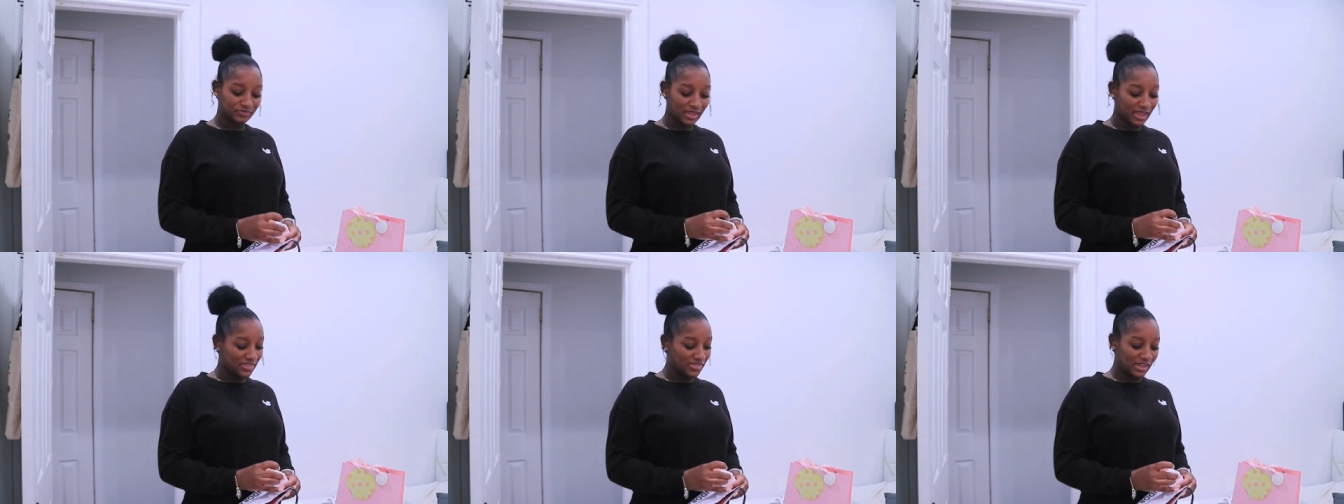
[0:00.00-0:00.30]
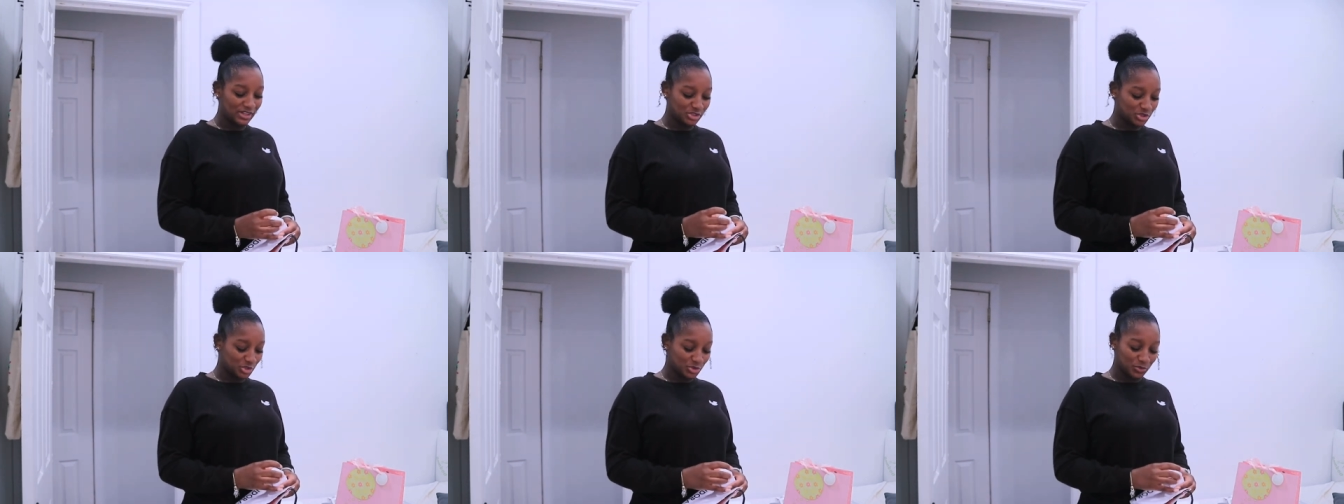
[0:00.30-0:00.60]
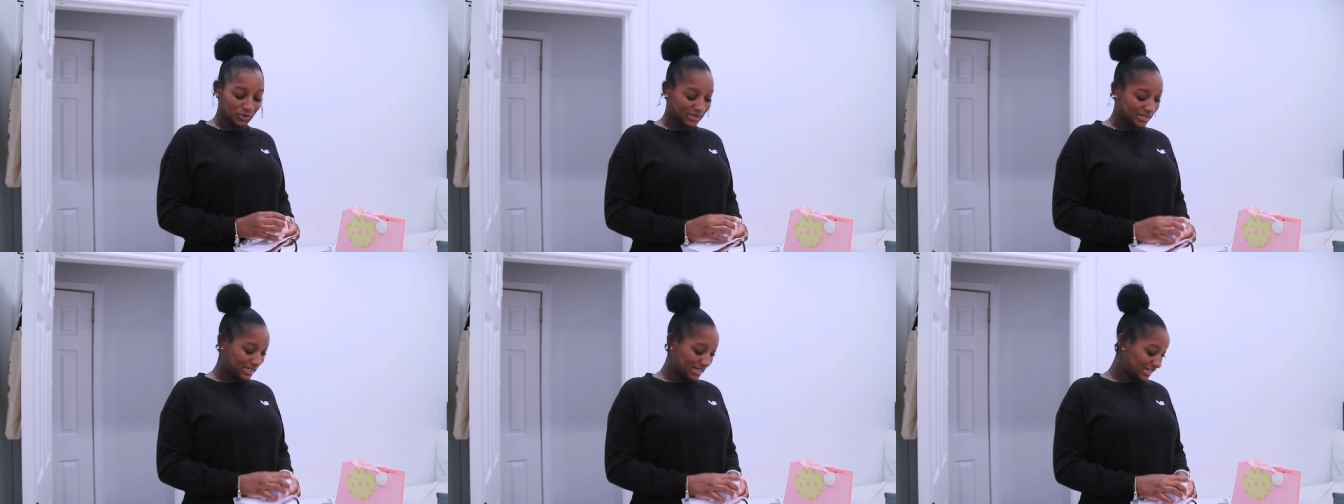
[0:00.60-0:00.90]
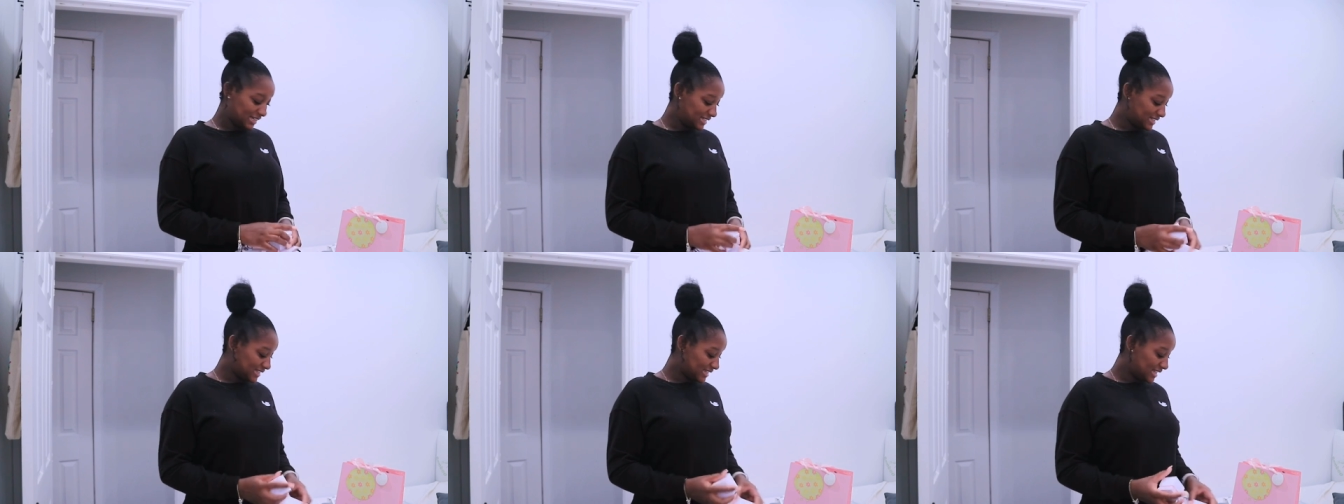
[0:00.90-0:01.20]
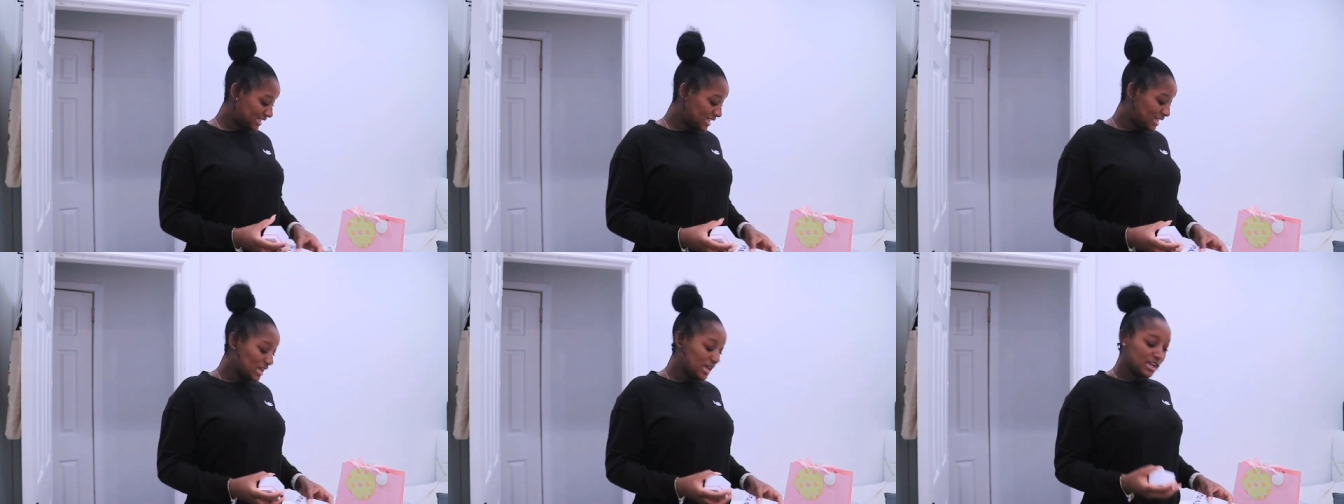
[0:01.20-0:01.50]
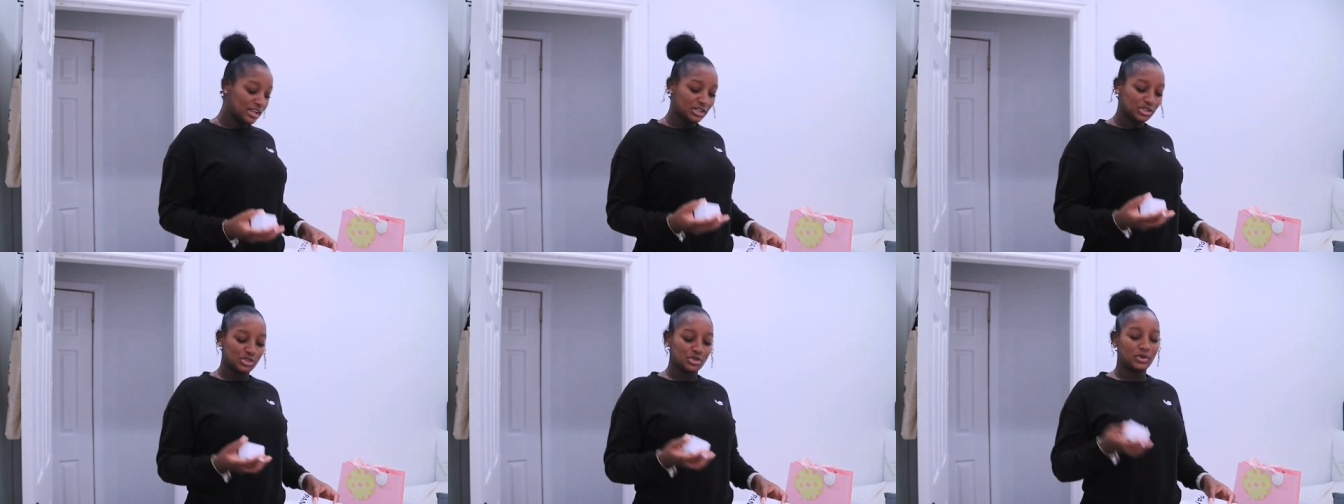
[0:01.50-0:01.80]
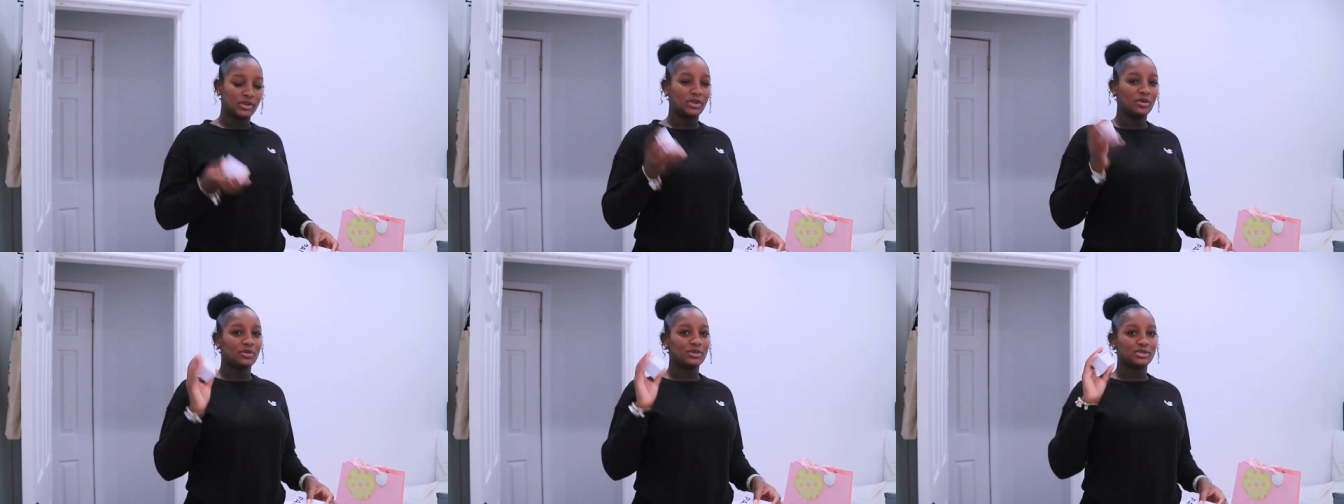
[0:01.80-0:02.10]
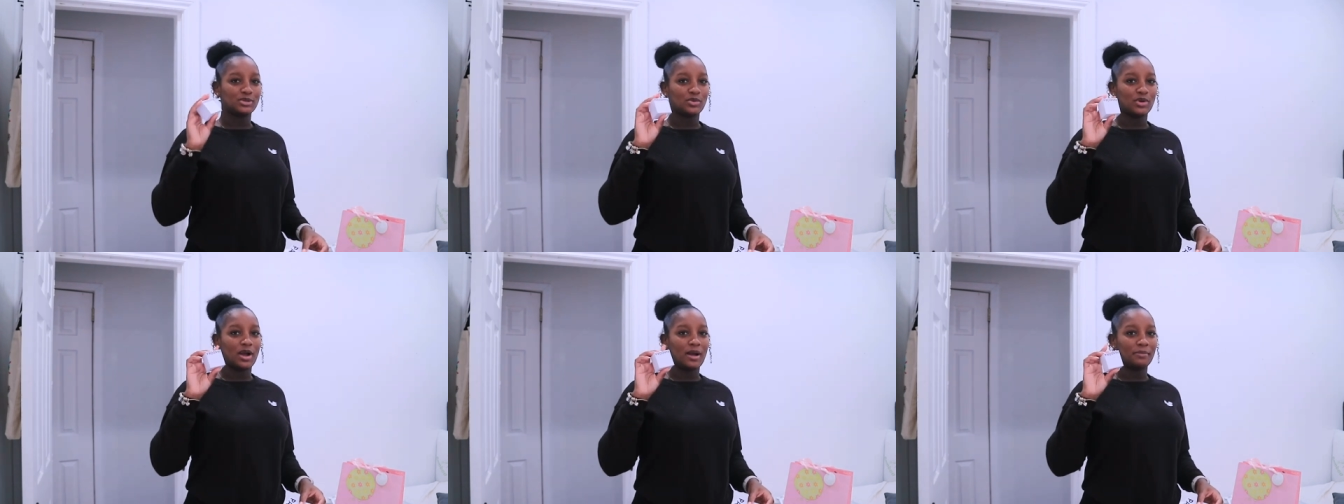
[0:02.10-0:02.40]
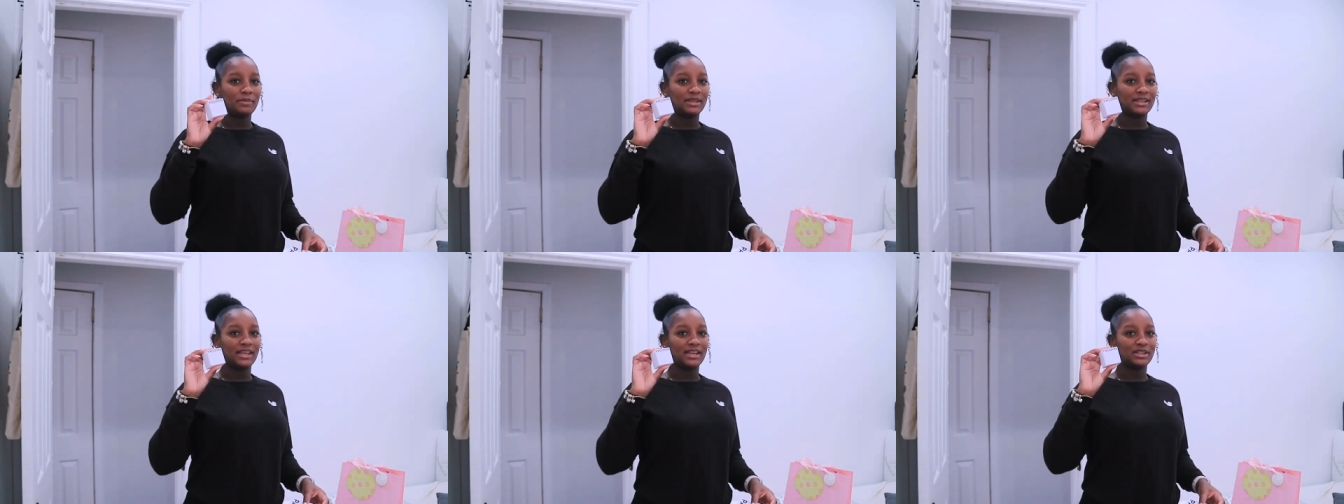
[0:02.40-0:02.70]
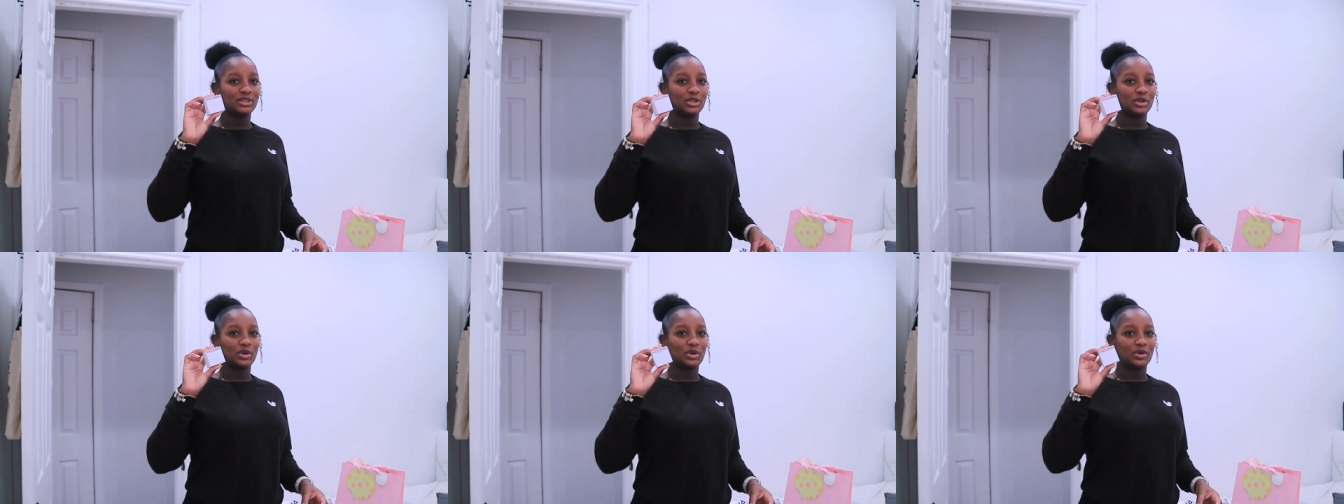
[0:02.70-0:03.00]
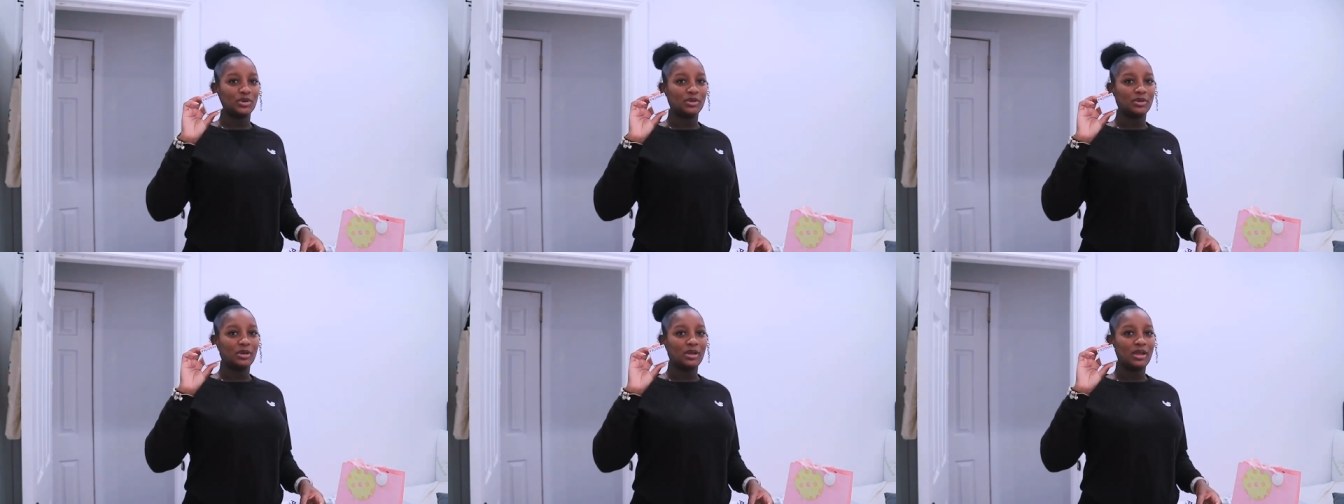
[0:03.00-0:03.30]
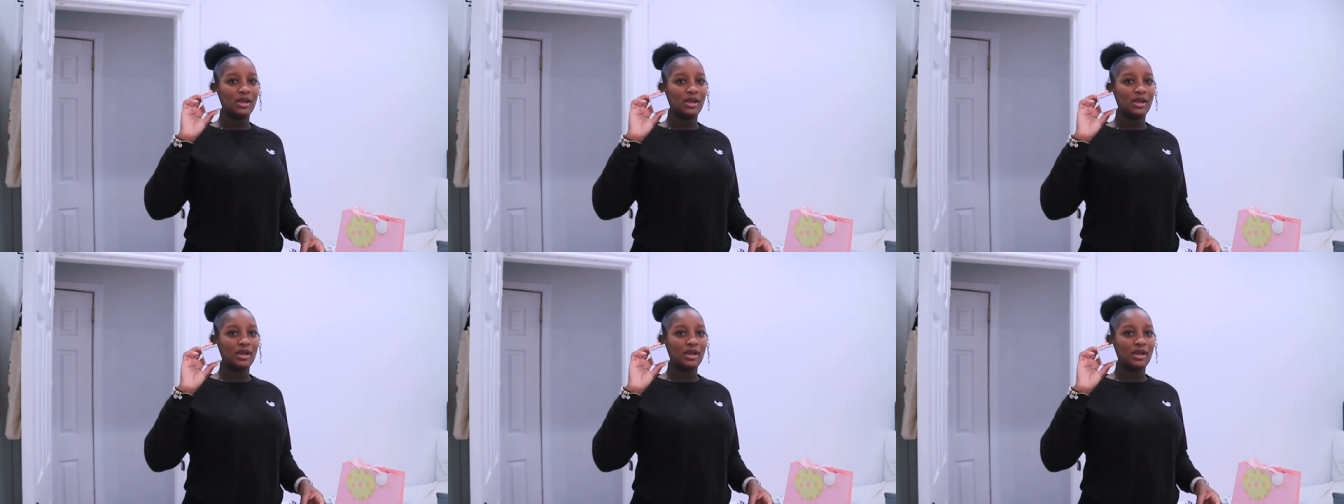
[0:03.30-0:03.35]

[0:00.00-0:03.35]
and that's just what it is. Jody also got me like a little